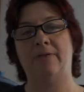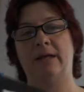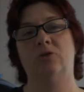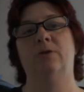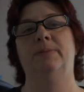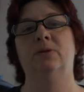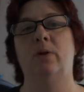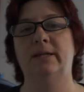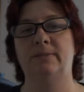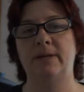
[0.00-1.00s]
out, that strip is
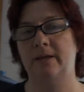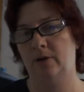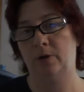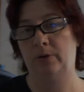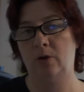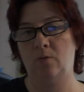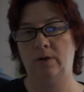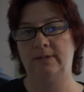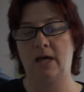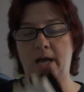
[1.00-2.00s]
going to be there and only on
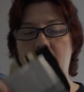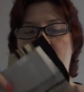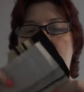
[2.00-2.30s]
one side.